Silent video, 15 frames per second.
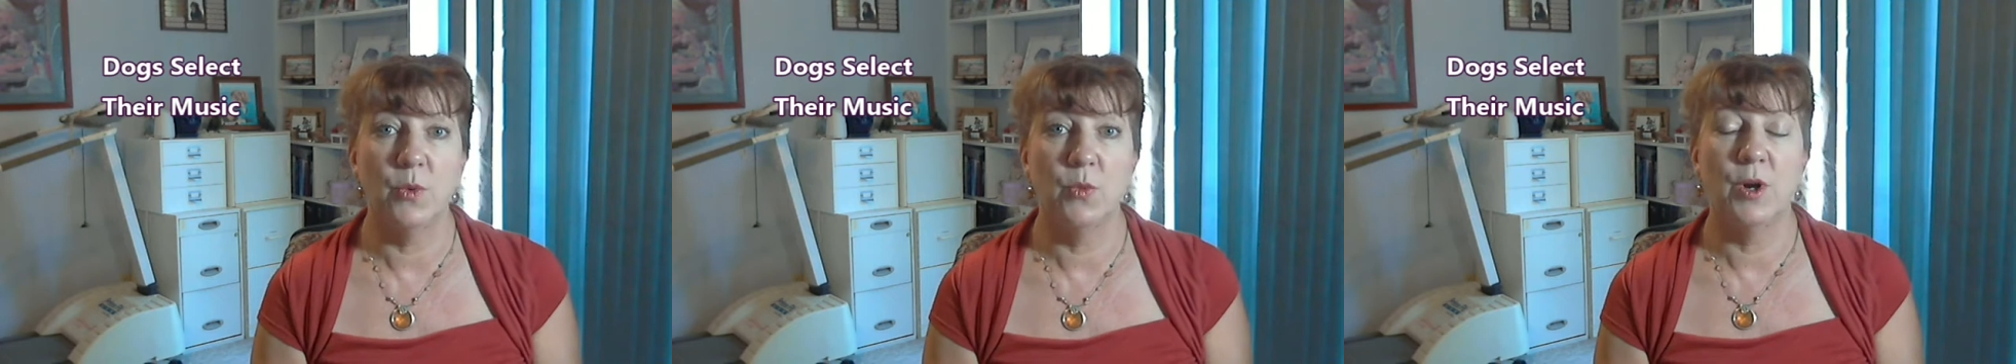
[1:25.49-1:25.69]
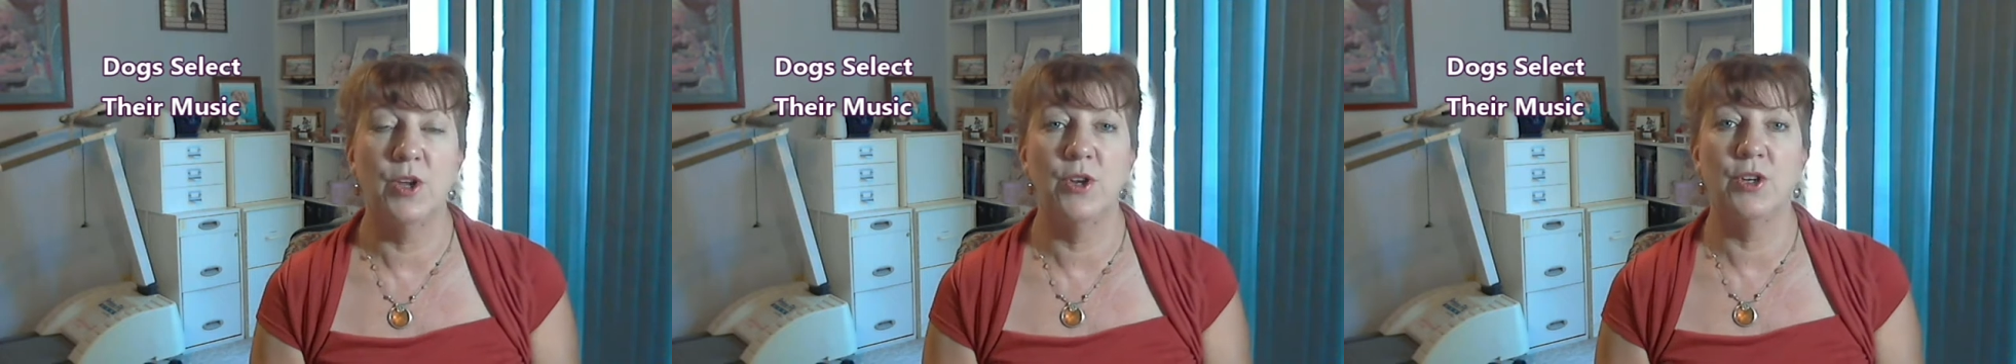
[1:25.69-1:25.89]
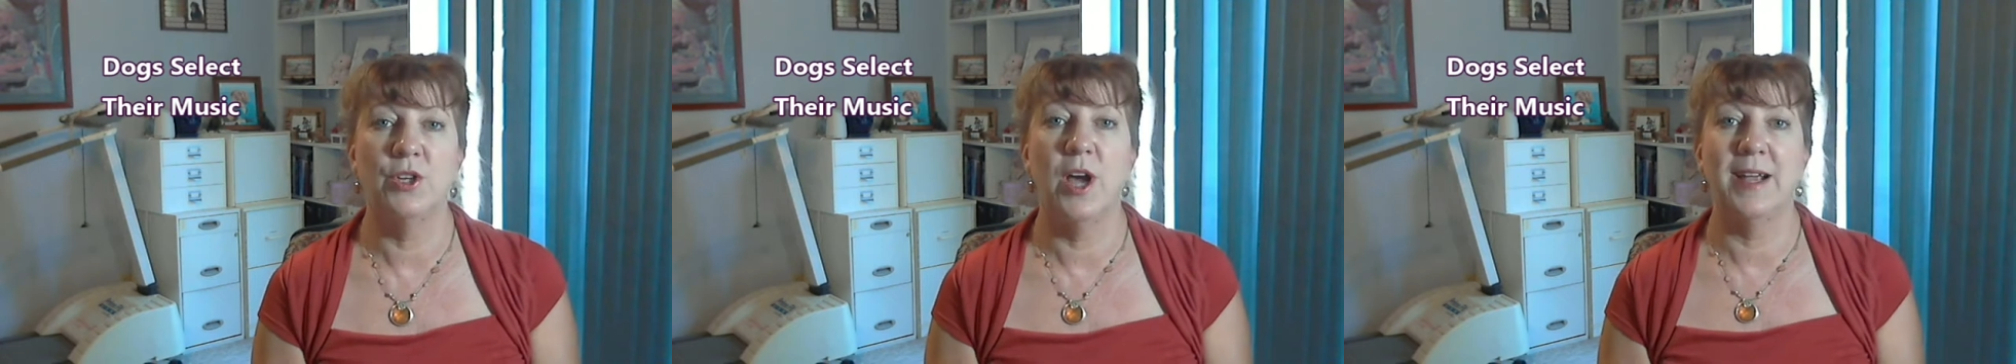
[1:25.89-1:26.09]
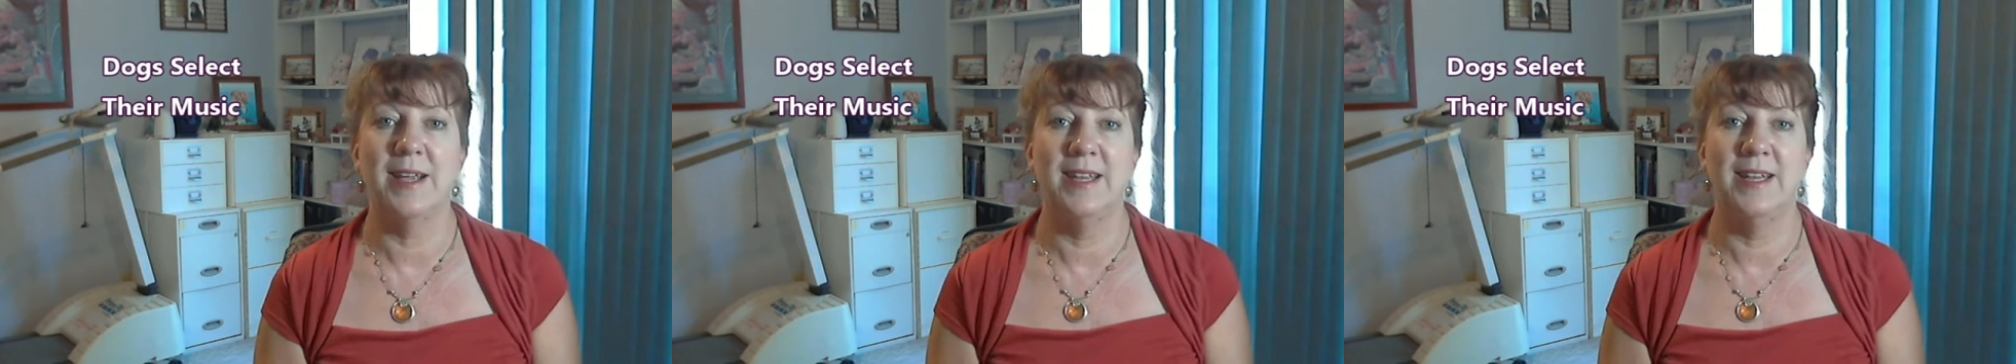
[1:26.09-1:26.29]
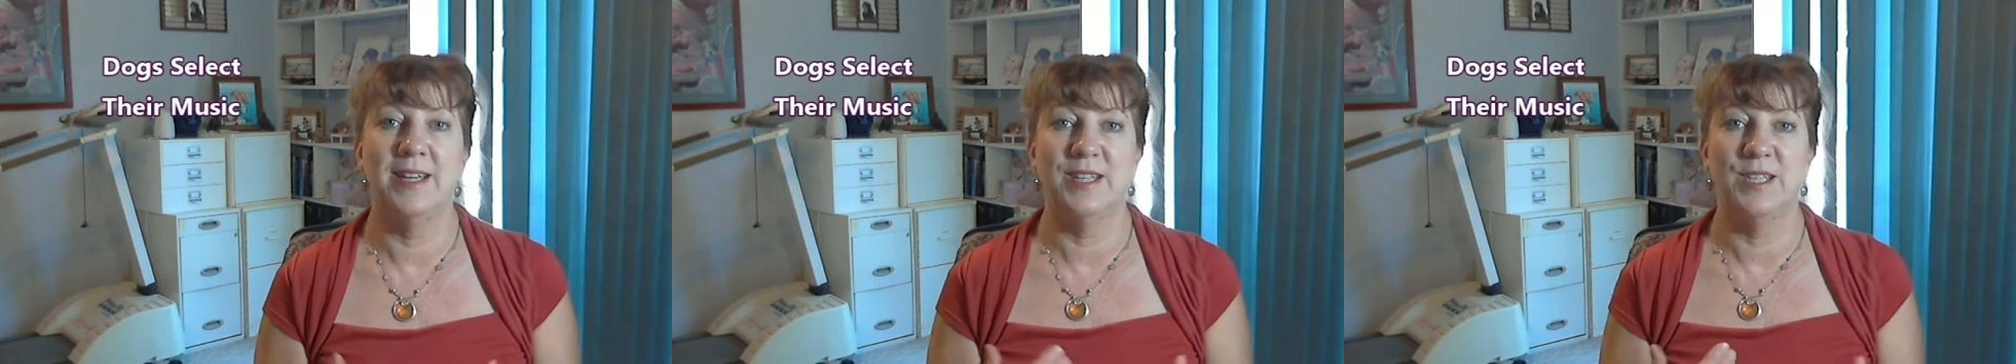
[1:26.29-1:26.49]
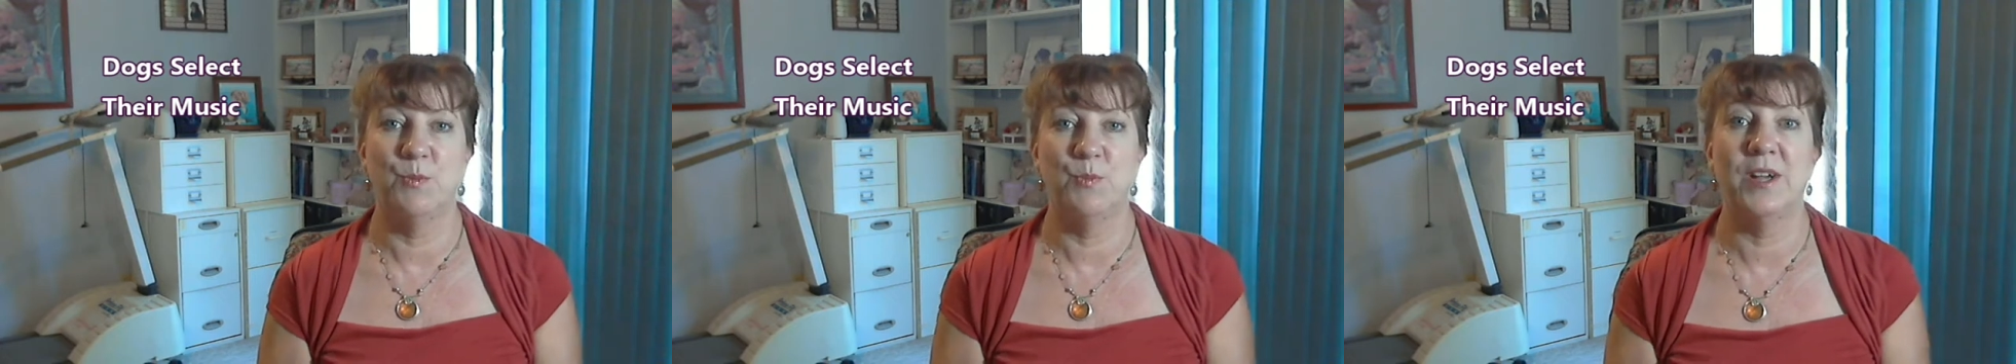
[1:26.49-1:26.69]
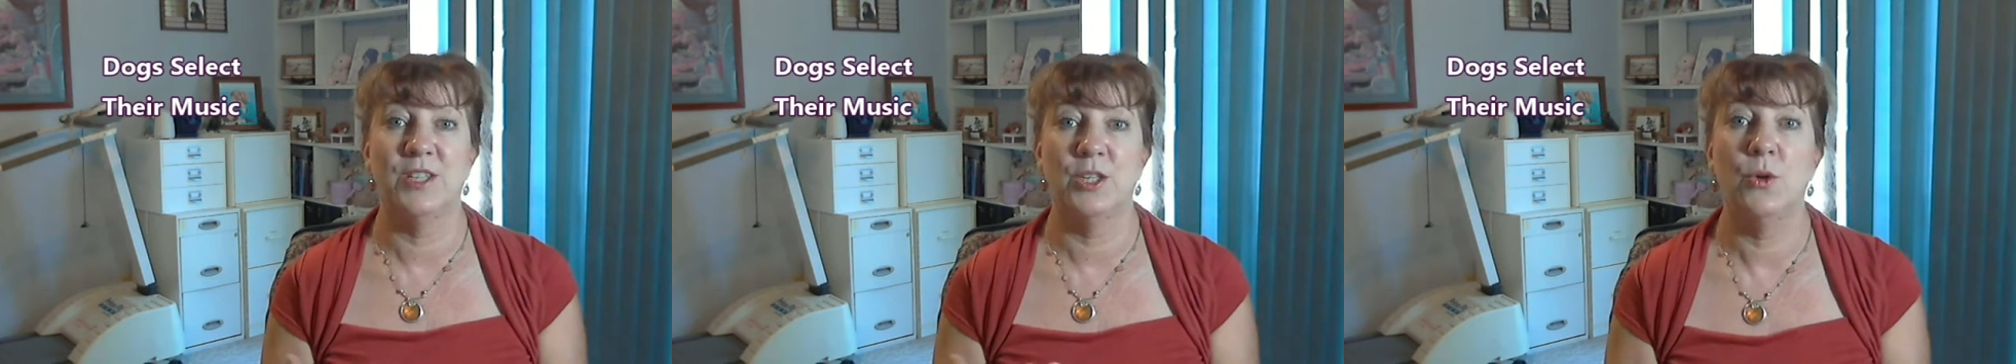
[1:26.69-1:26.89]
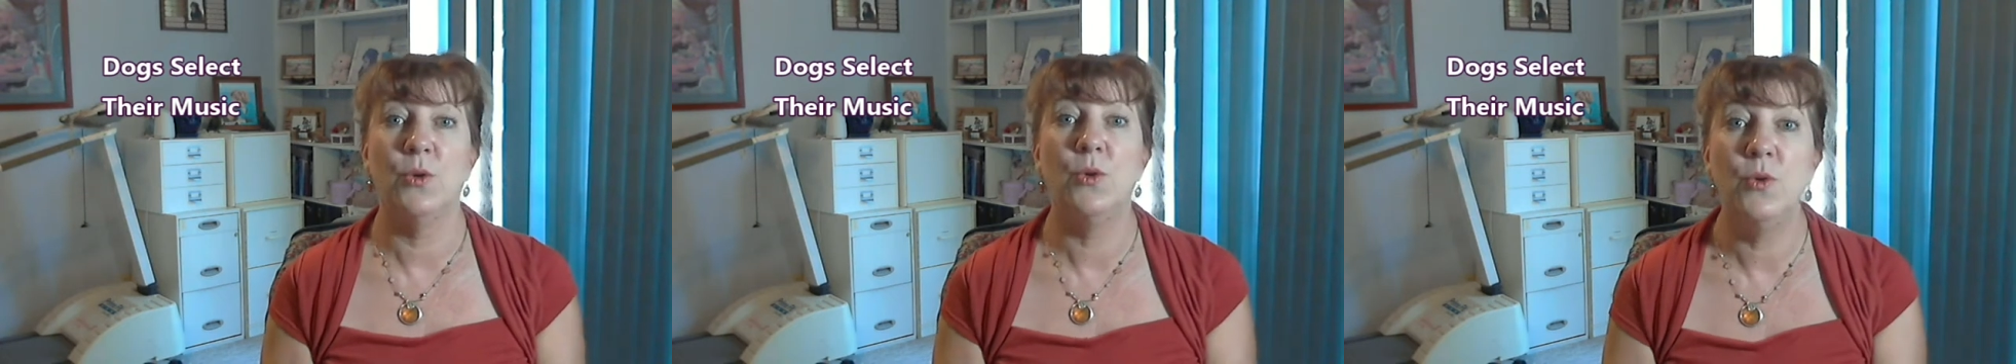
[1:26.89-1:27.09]
where your dog can
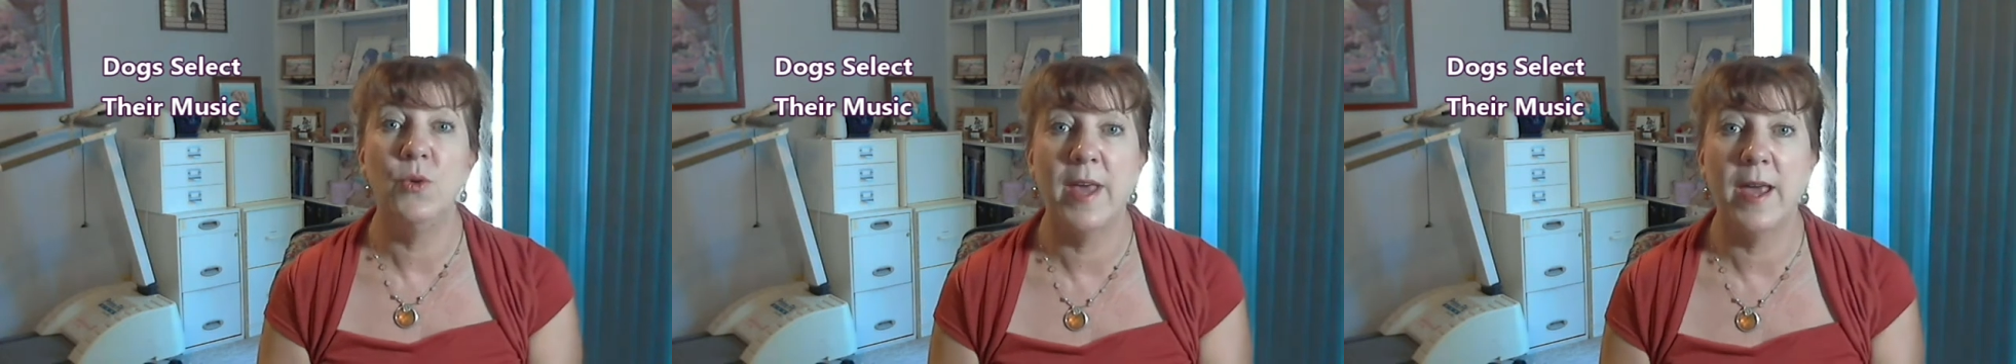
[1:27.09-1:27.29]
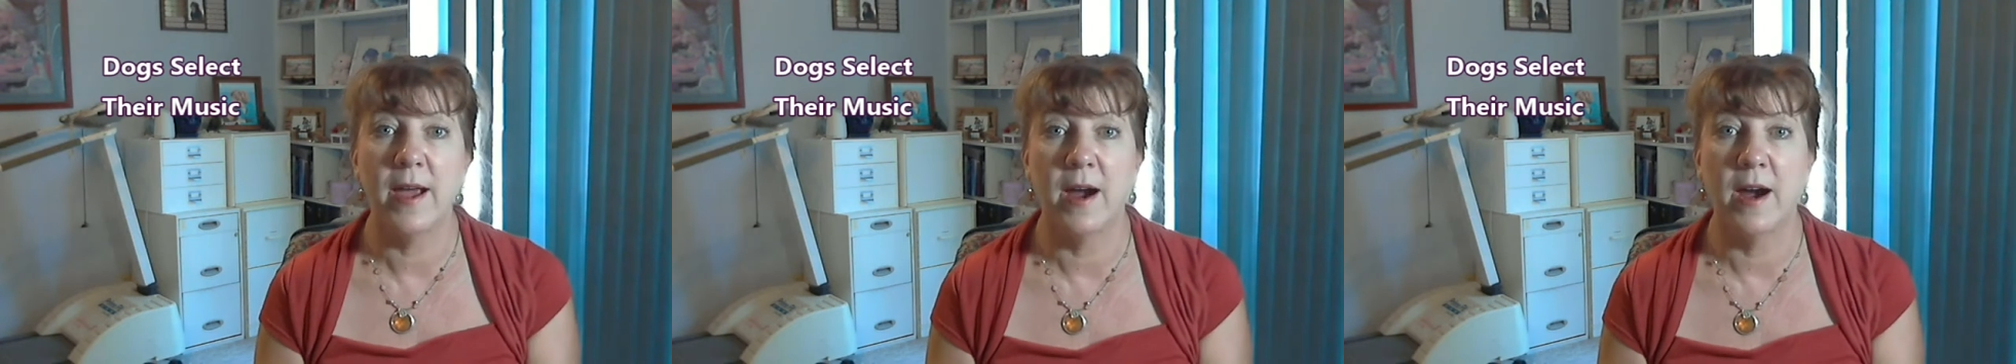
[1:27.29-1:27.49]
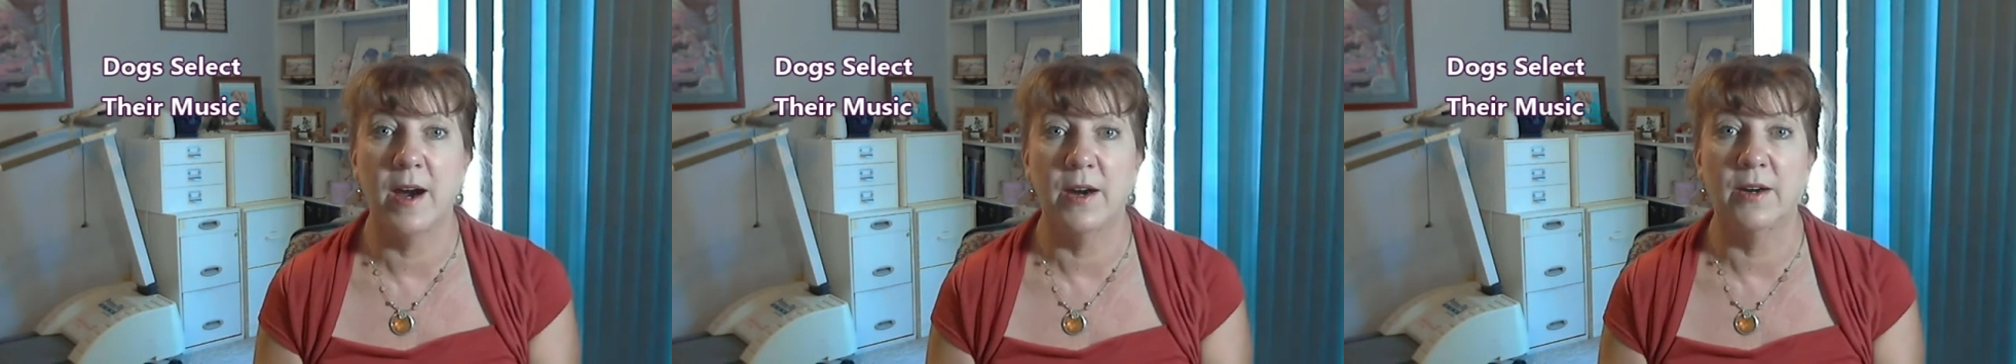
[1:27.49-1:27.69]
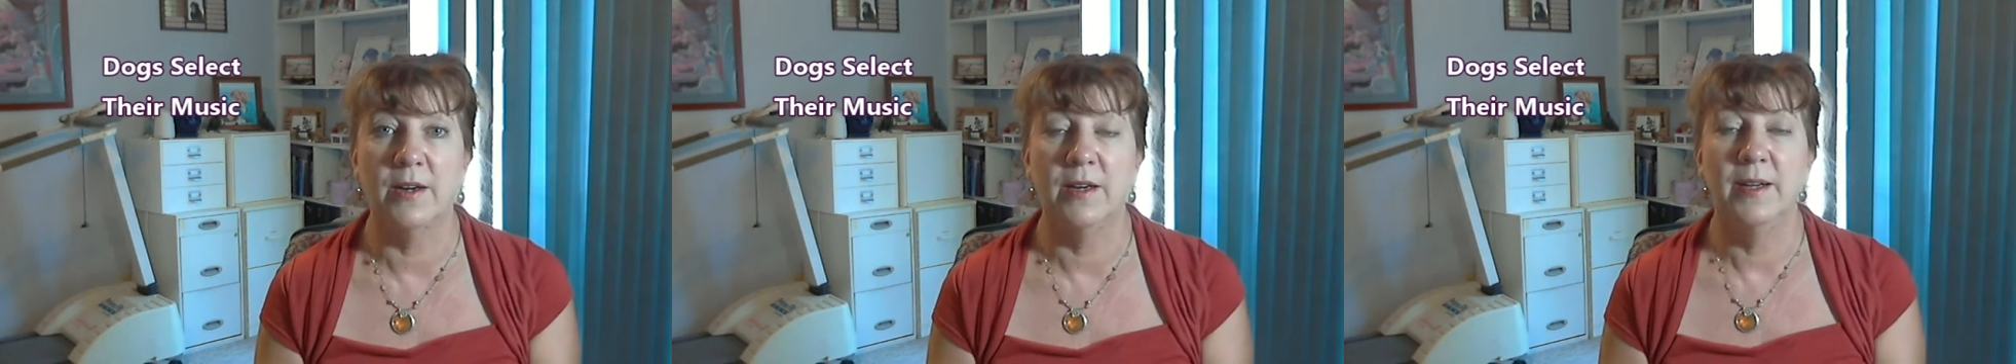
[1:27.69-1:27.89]
express who they are